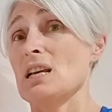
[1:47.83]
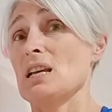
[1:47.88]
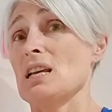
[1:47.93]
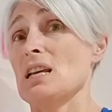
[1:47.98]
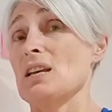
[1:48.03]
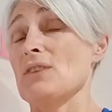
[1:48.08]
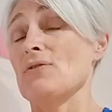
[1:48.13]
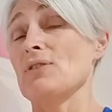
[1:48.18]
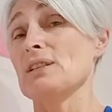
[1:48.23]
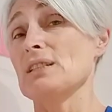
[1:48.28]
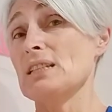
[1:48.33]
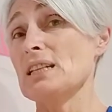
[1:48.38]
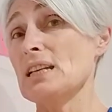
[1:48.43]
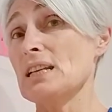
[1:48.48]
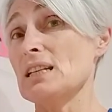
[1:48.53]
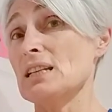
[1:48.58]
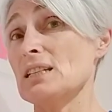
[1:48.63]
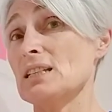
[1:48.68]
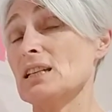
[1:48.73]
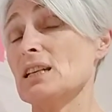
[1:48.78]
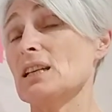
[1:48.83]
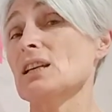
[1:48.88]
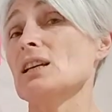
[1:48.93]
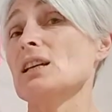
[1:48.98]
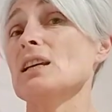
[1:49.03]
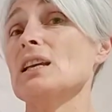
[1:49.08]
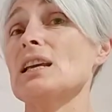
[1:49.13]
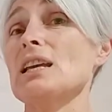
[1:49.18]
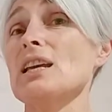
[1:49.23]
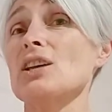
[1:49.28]
If it did,
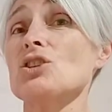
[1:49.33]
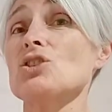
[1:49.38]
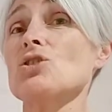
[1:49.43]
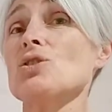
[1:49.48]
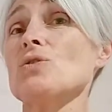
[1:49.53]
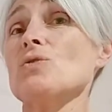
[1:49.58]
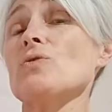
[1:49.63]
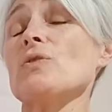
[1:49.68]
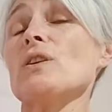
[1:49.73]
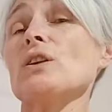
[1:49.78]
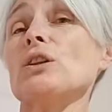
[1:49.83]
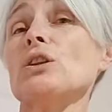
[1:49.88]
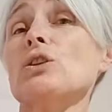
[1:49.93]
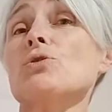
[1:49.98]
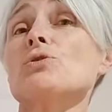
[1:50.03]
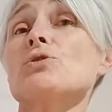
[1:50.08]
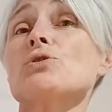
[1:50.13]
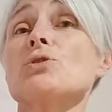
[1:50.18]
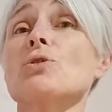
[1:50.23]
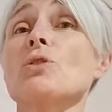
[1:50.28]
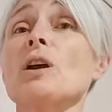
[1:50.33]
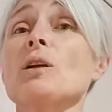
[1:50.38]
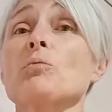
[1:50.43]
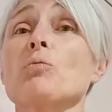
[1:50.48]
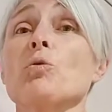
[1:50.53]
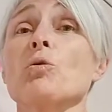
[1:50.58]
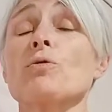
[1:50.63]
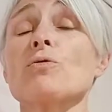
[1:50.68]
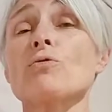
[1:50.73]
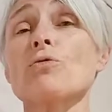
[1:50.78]
it should feel looser and
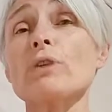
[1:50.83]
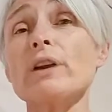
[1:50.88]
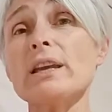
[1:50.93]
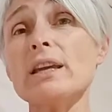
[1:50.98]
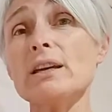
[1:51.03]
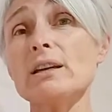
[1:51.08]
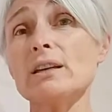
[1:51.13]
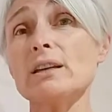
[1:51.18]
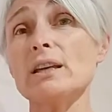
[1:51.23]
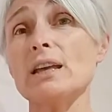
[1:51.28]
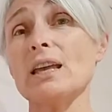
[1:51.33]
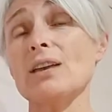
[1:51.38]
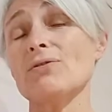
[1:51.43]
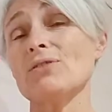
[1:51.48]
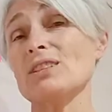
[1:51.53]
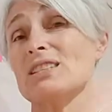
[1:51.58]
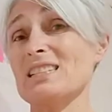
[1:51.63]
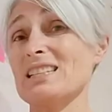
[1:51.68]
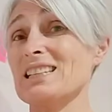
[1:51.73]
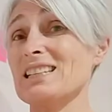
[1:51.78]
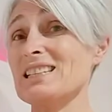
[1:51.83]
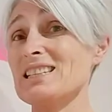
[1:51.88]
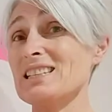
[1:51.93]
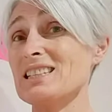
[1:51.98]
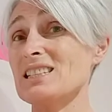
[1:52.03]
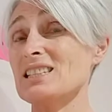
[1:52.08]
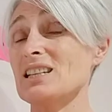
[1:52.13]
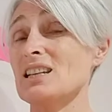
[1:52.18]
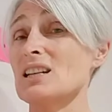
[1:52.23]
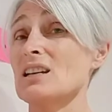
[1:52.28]
more free. If it
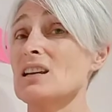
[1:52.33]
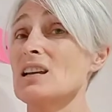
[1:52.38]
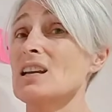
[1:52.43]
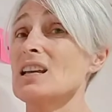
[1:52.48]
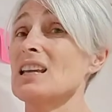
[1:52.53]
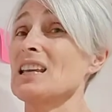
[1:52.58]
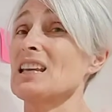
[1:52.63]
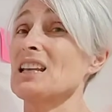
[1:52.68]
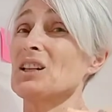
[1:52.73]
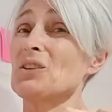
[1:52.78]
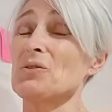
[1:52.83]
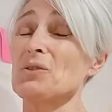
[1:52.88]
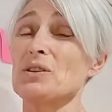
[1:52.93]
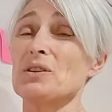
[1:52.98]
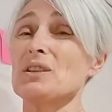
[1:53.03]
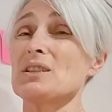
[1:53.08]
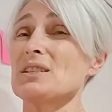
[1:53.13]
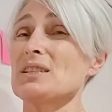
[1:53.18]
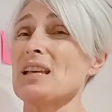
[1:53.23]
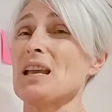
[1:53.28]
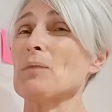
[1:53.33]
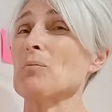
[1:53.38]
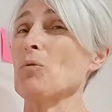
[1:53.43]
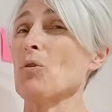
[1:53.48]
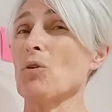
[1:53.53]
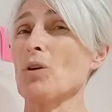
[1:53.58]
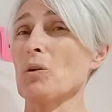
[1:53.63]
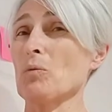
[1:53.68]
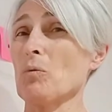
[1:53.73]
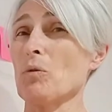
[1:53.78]
didn't, it'll feel the same,
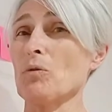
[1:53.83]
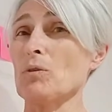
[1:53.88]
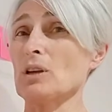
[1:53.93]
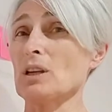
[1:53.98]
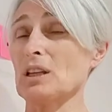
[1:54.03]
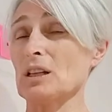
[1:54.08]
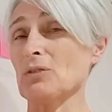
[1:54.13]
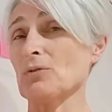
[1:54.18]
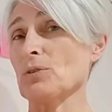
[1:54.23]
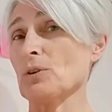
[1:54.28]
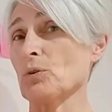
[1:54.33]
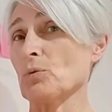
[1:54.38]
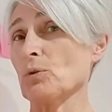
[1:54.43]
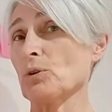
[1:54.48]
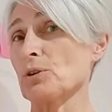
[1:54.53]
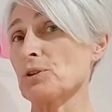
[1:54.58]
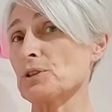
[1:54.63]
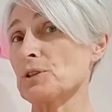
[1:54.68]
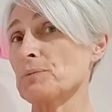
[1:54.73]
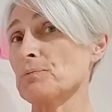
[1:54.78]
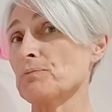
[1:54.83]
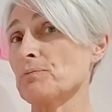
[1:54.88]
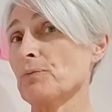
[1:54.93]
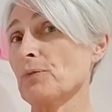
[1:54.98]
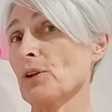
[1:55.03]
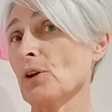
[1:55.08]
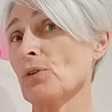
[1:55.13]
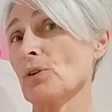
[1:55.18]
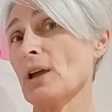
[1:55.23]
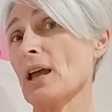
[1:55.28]
or it'll feel worse.
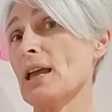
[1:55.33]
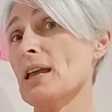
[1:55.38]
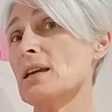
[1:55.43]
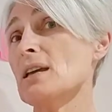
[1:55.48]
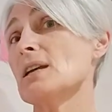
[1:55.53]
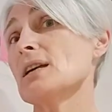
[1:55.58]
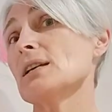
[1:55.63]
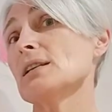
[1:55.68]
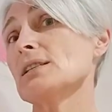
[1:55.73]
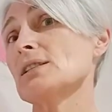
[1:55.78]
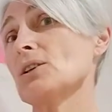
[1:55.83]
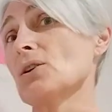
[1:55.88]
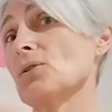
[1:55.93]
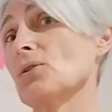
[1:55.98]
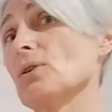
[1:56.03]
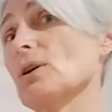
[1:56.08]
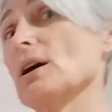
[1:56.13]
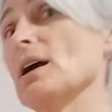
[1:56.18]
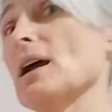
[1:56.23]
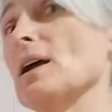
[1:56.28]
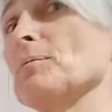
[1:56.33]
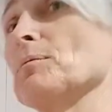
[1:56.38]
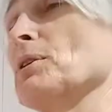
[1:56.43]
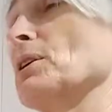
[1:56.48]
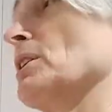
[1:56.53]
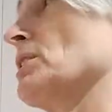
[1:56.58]
Okay, so I'm going to